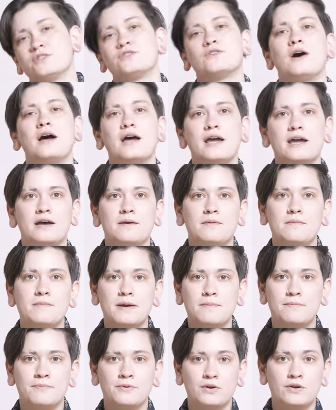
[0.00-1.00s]
So I am
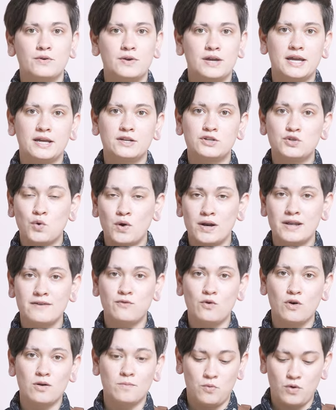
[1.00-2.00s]
brewing
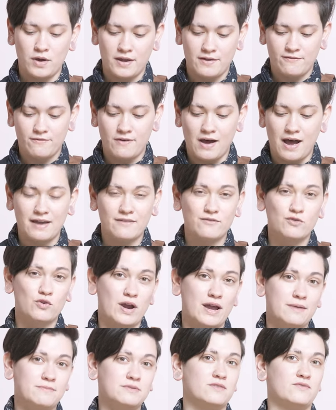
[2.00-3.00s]
24.5
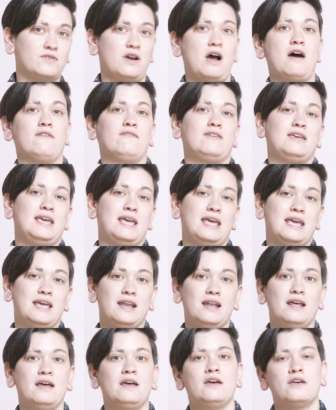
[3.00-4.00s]
grams of coffee
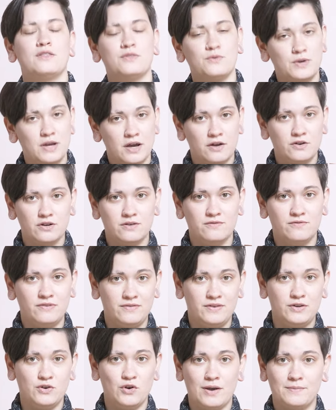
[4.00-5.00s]
in,
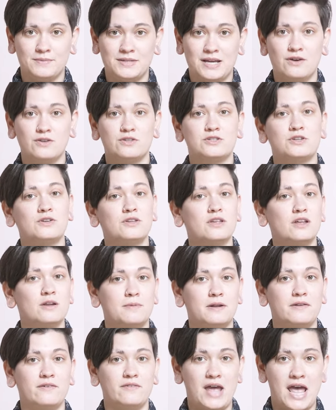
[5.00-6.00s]
350 grams out, so a little
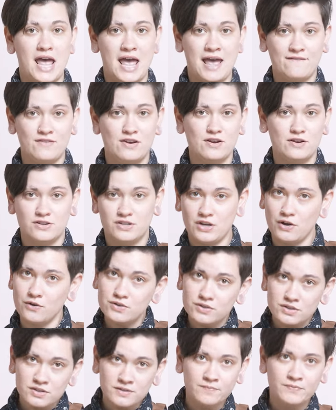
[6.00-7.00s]
bit of a heavier
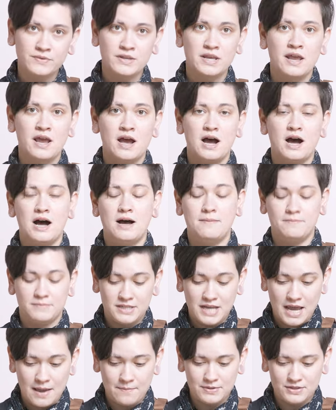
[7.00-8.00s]
dose.
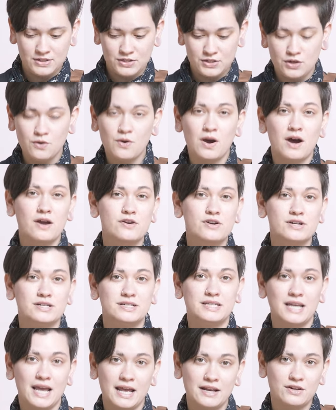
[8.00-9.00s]
Temp is
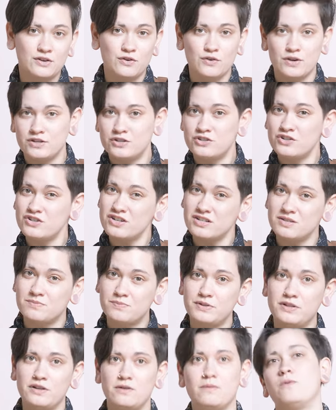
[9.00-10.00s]
210 degrees, just
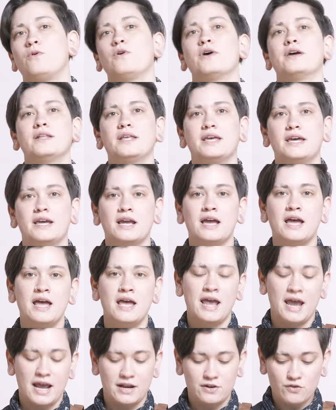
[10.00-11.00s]
below boiling,
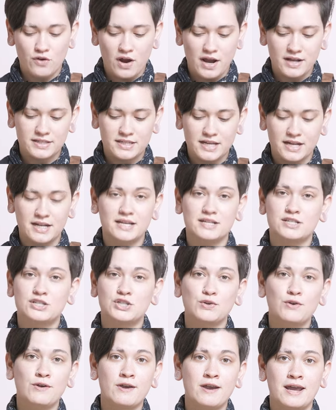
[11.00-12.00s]
and grind setting is
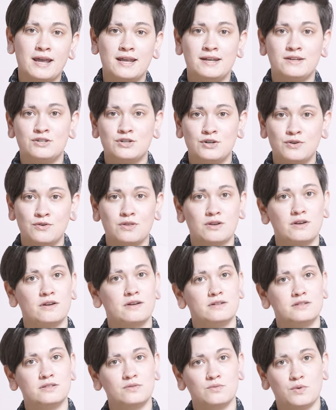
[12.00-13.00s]
3
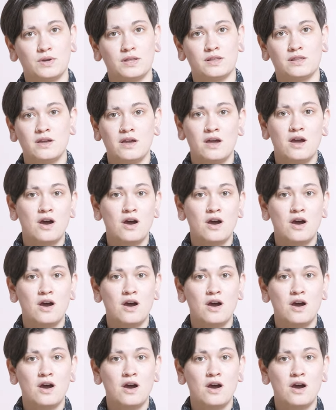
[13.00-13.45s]
2/3 with